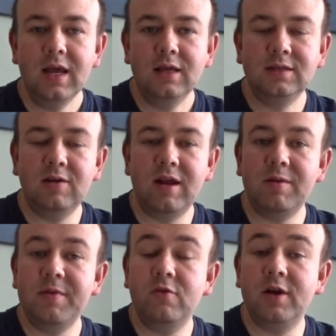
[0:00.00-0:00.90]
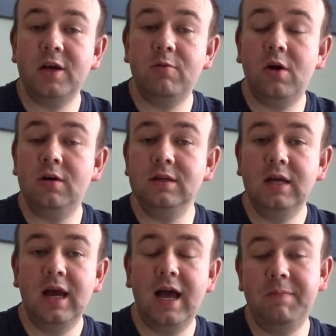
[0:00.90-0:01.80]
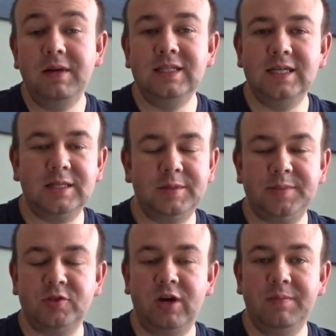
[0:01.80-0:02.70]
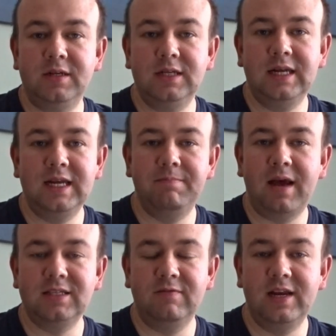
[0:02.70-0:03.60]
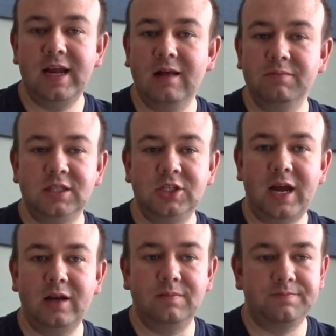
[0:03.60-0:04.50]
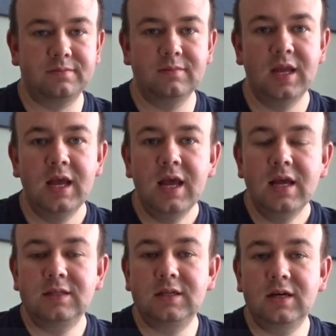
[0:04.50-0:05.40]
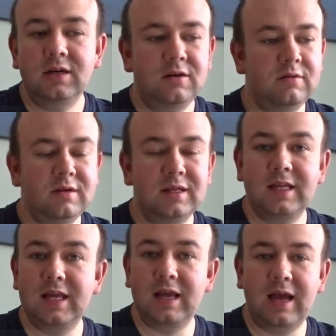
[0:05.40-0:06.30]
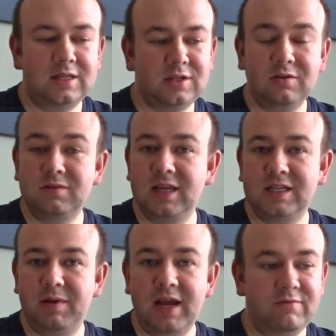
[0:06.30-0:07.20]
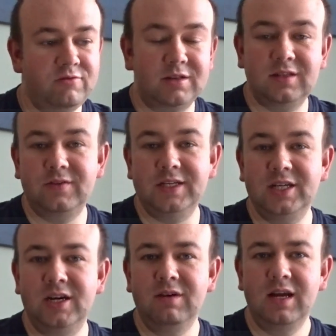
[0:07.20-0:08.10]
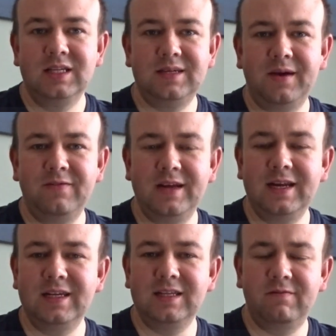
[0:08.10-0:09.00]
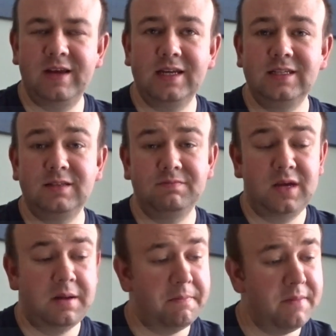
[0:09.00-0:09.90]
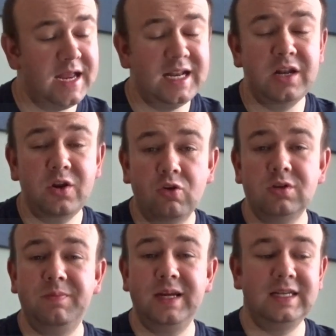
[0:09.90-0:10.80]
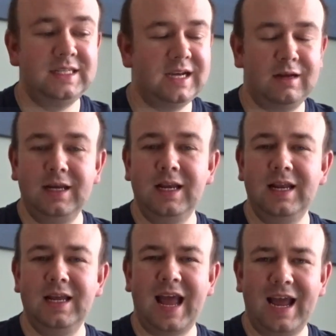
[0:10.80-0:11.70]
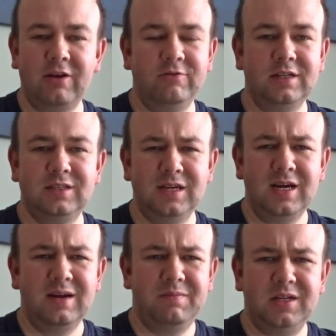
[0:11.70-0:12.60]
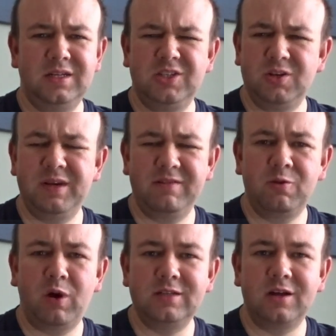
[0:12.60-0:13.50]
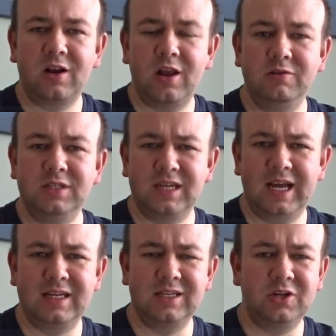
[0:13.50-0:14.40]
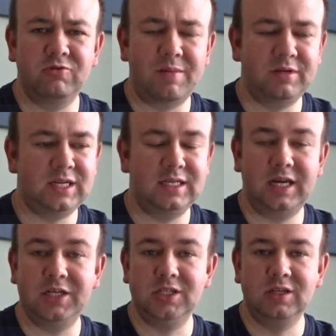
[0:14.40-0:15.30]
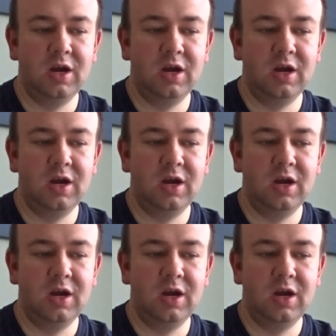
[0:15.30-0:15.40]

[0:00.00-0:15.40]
So anyway, before I go on, please hit the subscribe button. It massively helps the channel. So as I'll explain throughout this video, some of my figures may not be entirely accurate, but it should be quite a close and a good representation